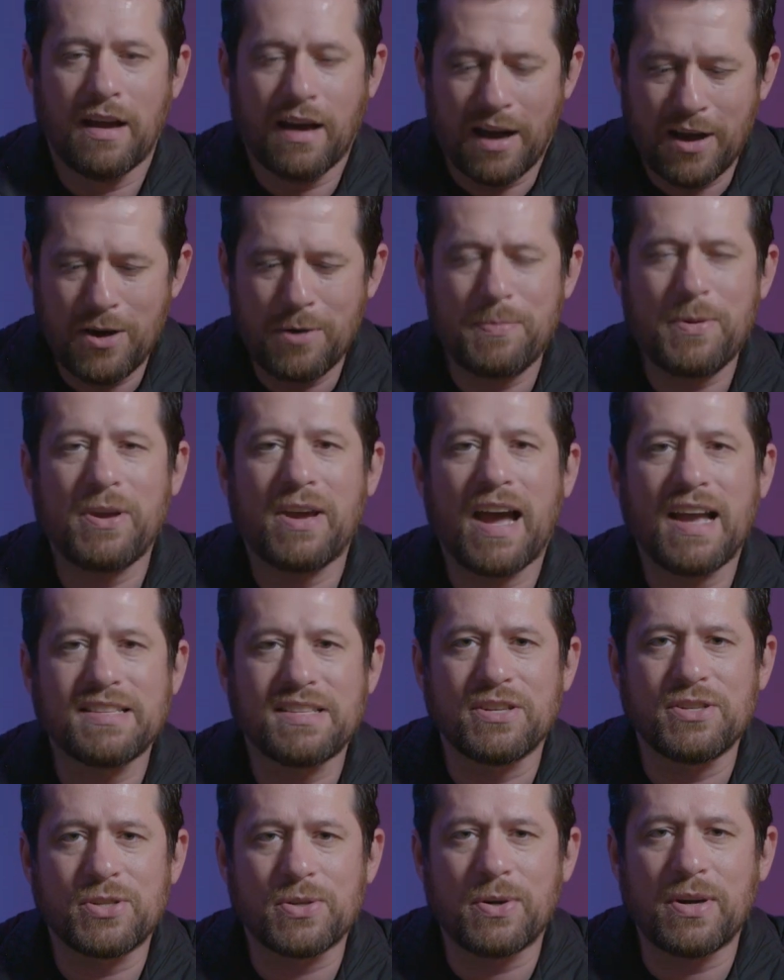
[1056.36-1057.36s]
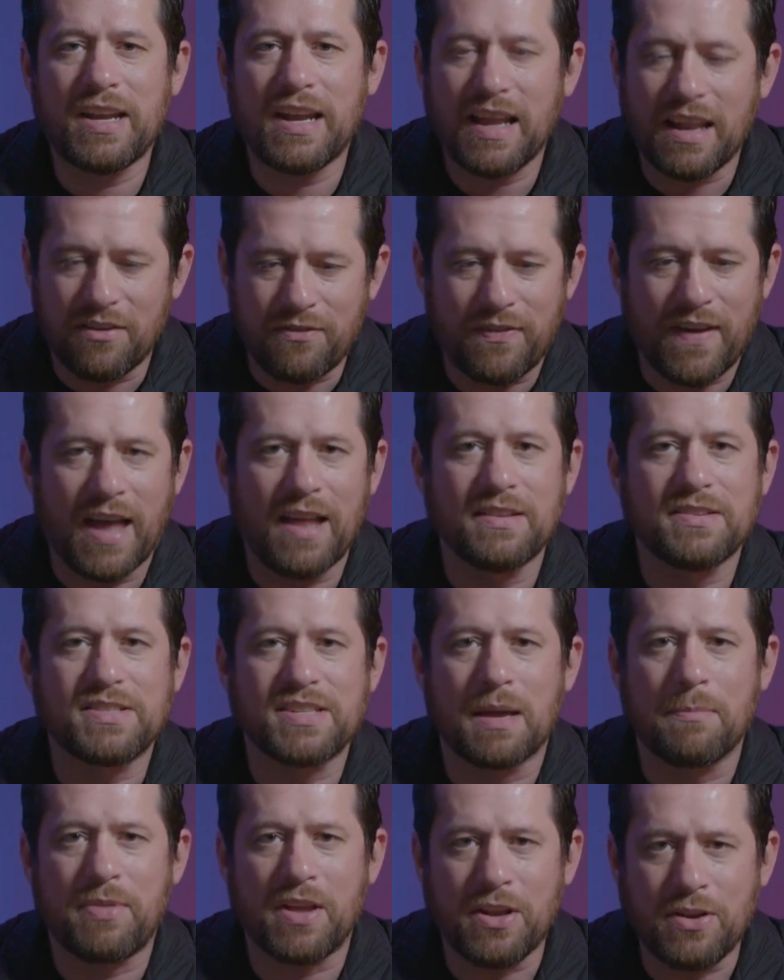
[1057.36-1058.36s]
I hope you guys enjoyed it and found
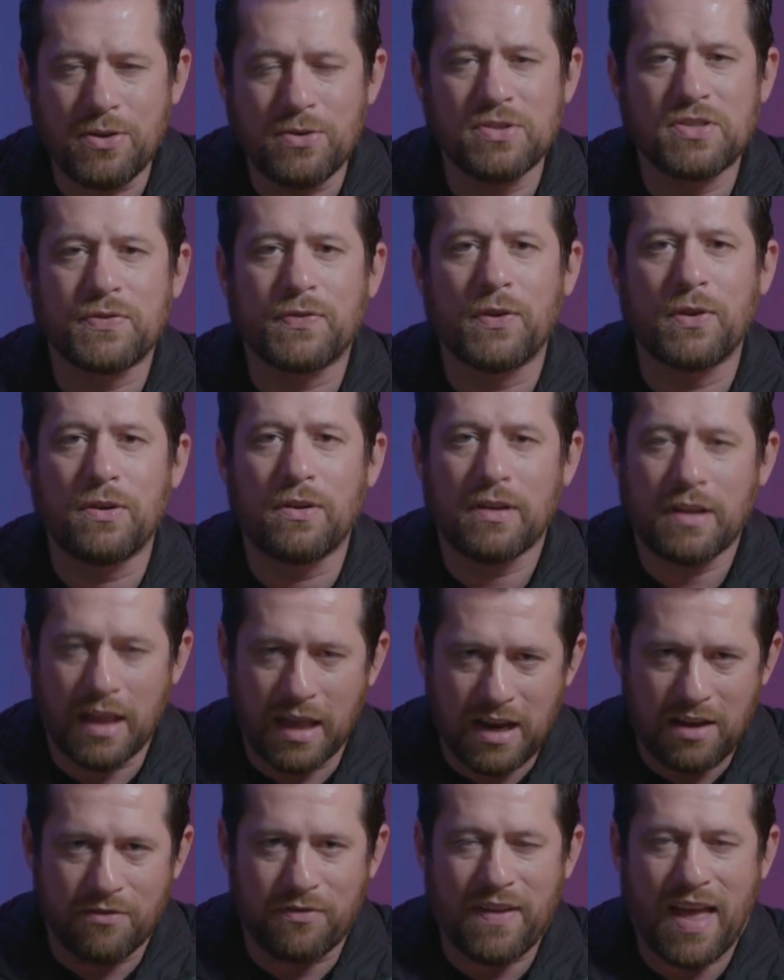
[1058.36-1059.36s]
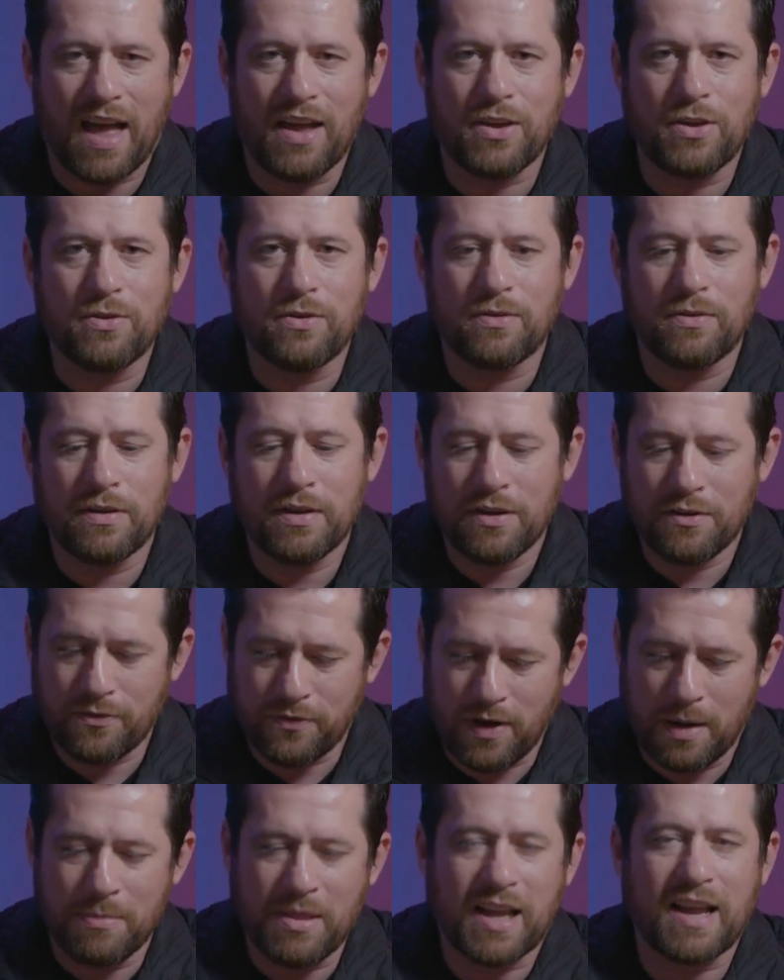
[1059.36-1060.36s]
something useful and of value
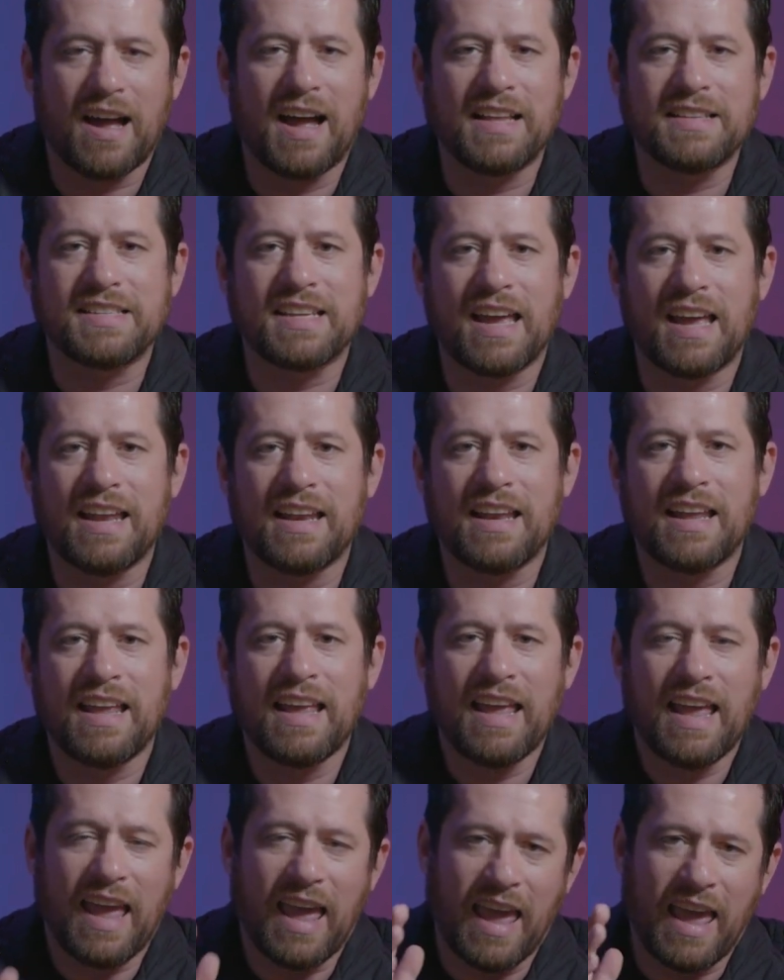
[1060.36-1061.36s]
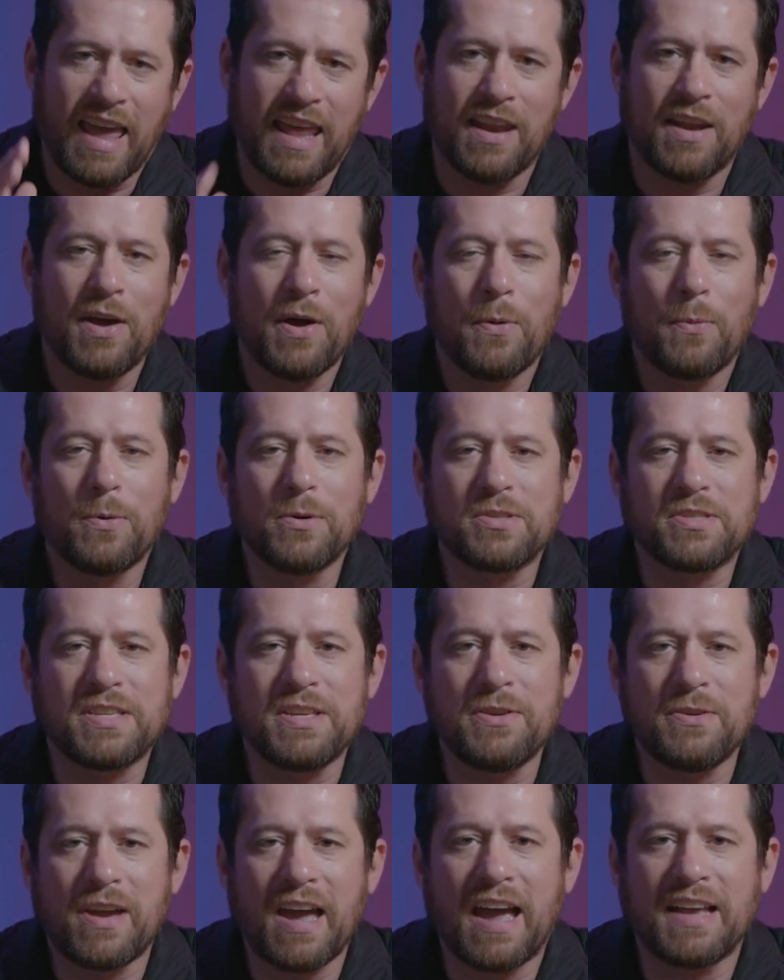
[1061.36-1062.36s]
from the content, and we'll
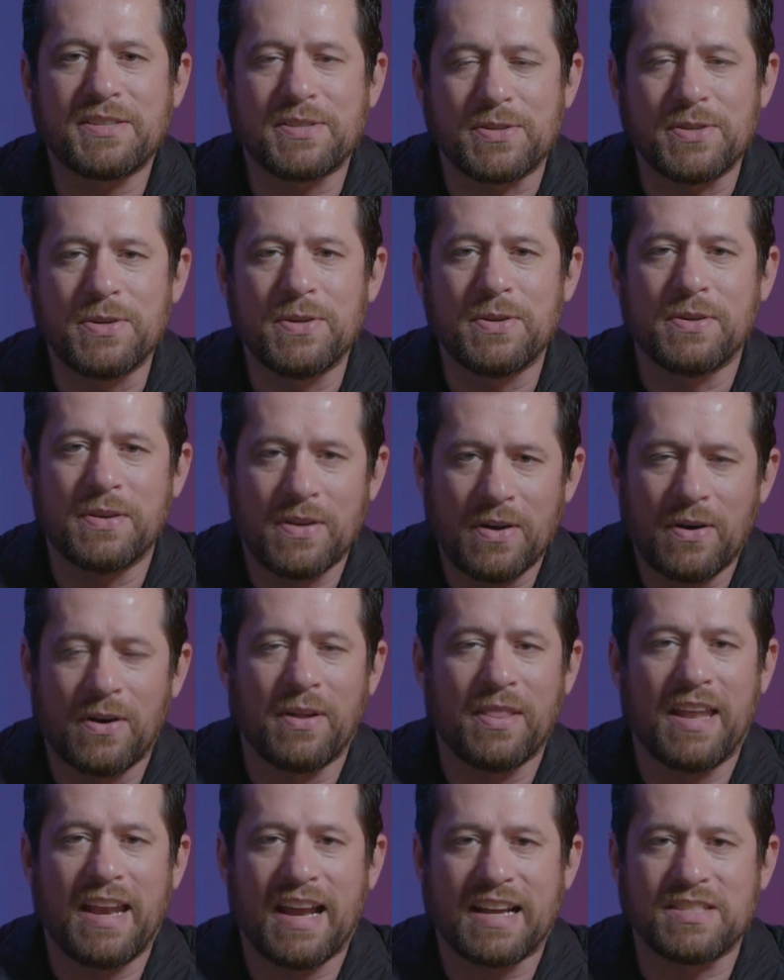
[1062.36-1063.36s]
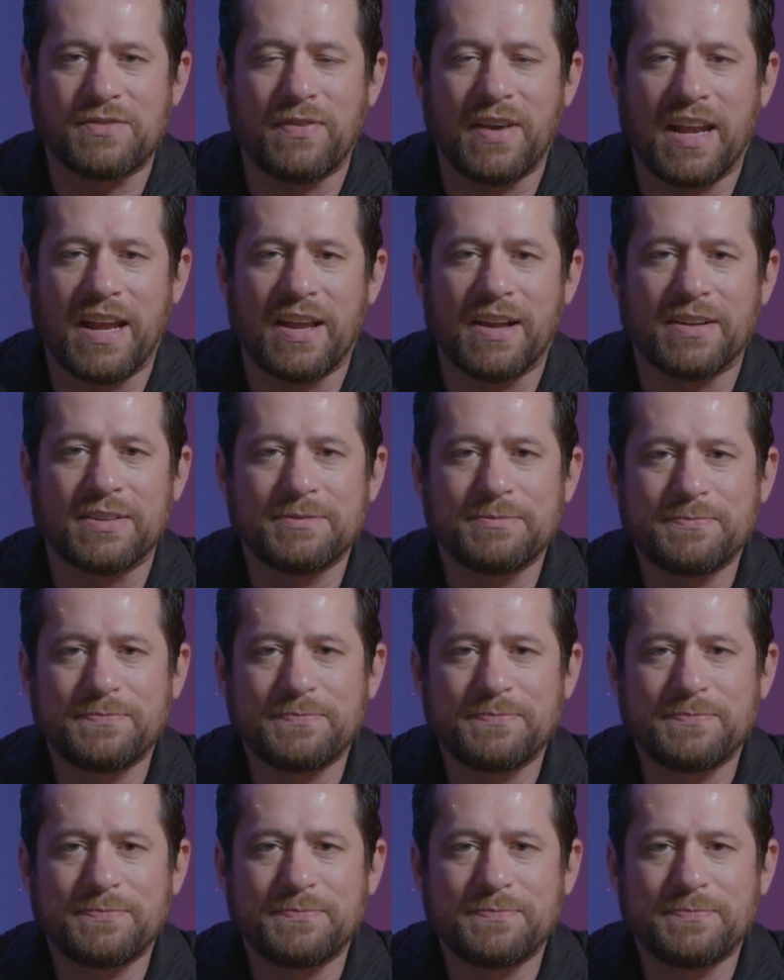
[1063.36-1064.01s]
see you guys soon on the next video.